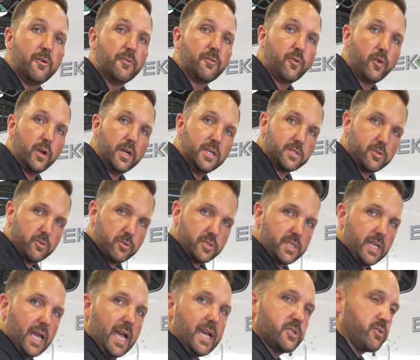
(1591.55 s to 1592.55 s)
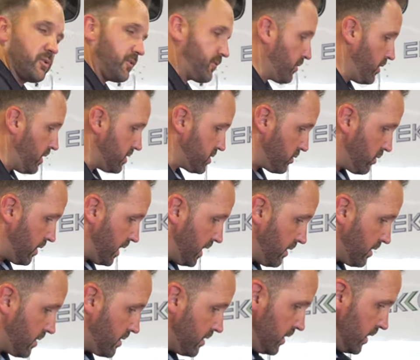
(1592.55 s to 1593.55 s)
freezer /
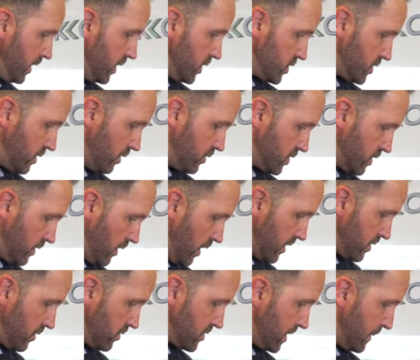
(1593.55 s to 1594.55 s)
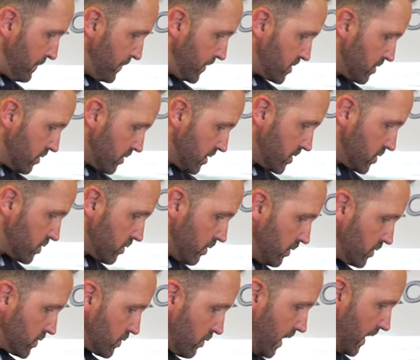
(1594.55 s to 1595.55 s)
refrigerator, shows you all your temperature
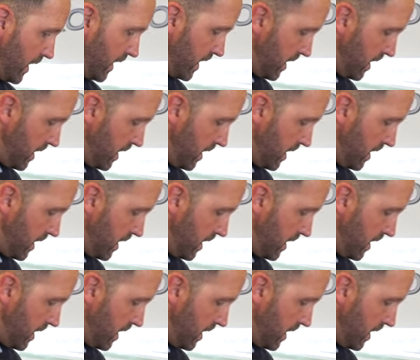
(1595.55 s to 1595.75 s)
controls right